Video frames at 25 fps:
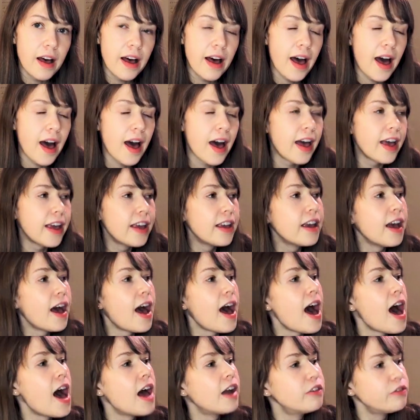
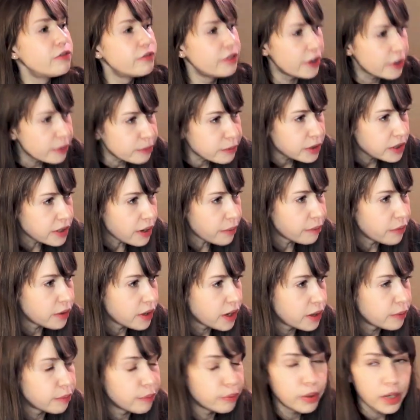had filmed
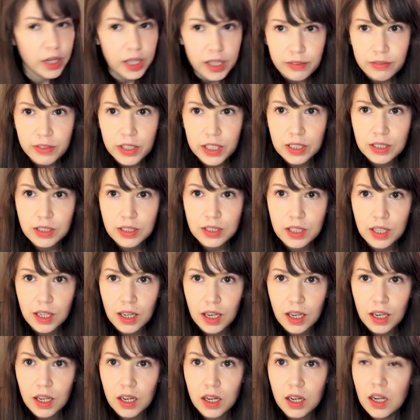something
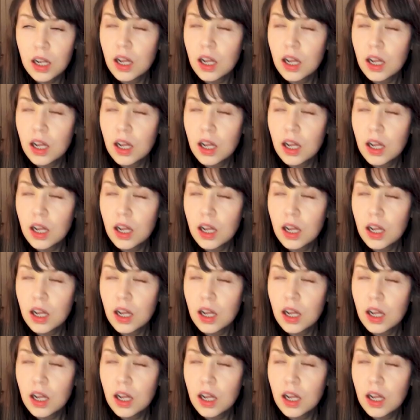previously